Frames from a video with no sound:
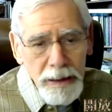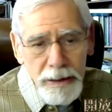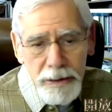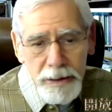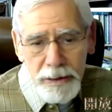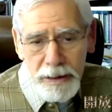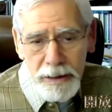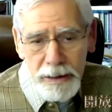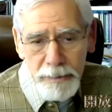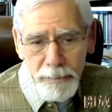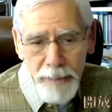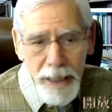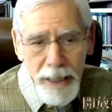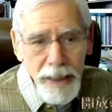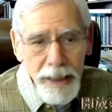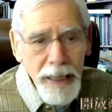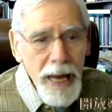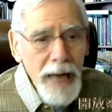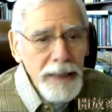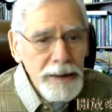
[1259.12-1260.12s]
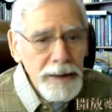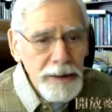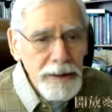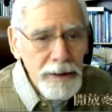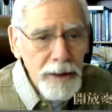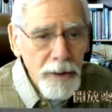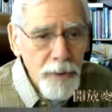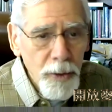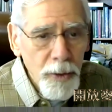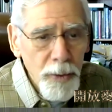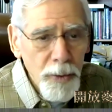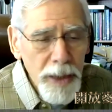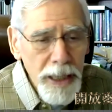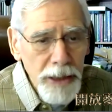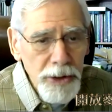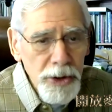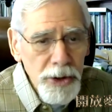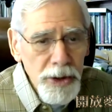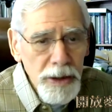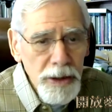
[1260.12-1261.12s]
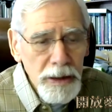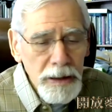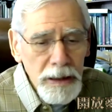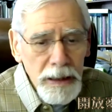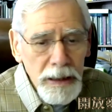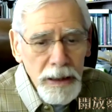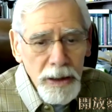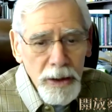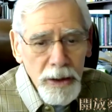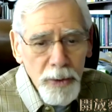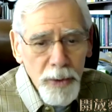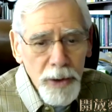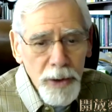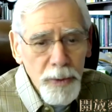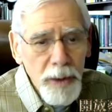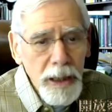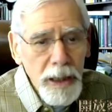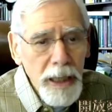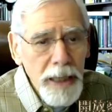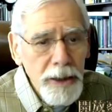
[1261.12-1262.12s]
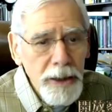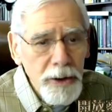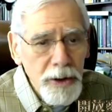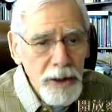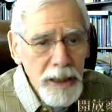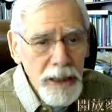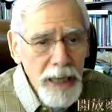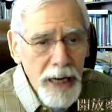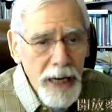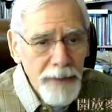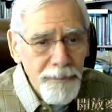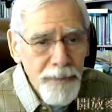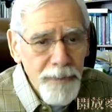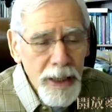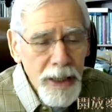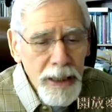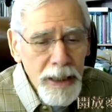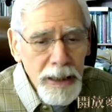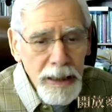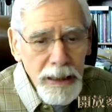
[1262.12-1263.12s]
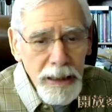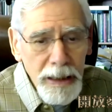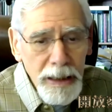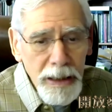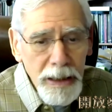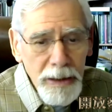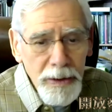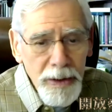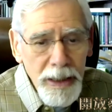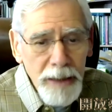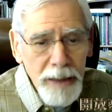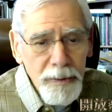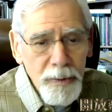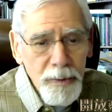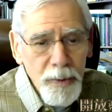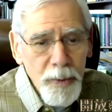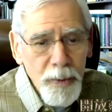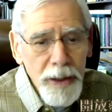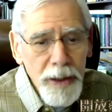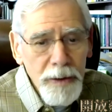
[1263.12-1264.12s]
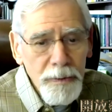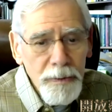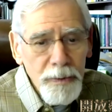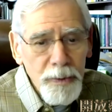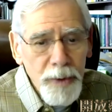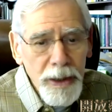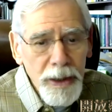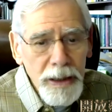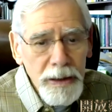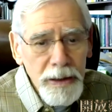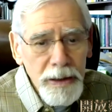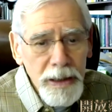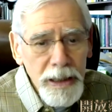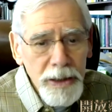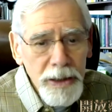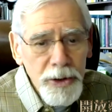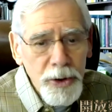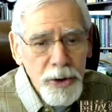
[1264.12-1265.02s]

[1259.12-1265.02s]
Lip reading: Manhattan of the West, whether we like it or not, then we need